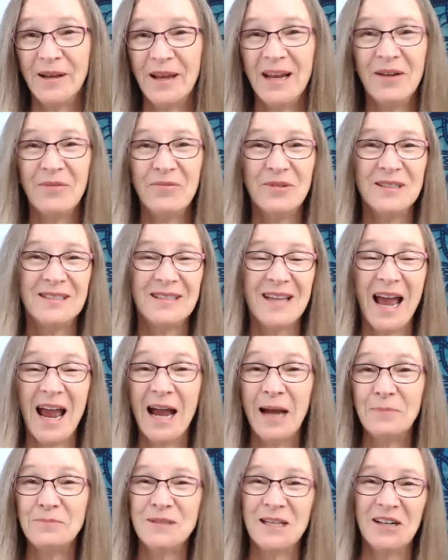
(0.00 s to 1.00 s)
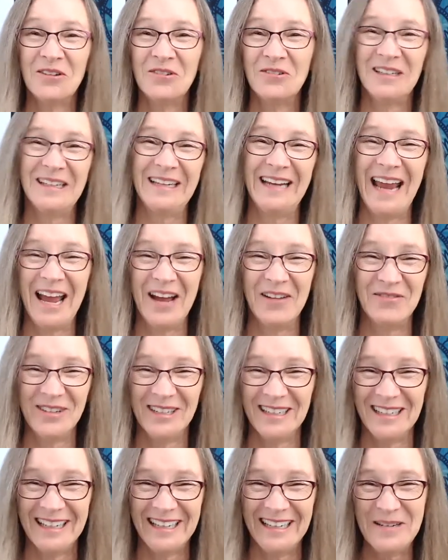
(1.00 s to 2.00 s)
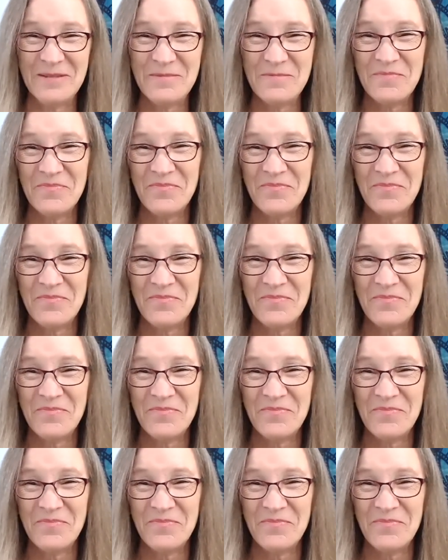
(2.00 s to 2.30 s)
It was absolutely heavenly.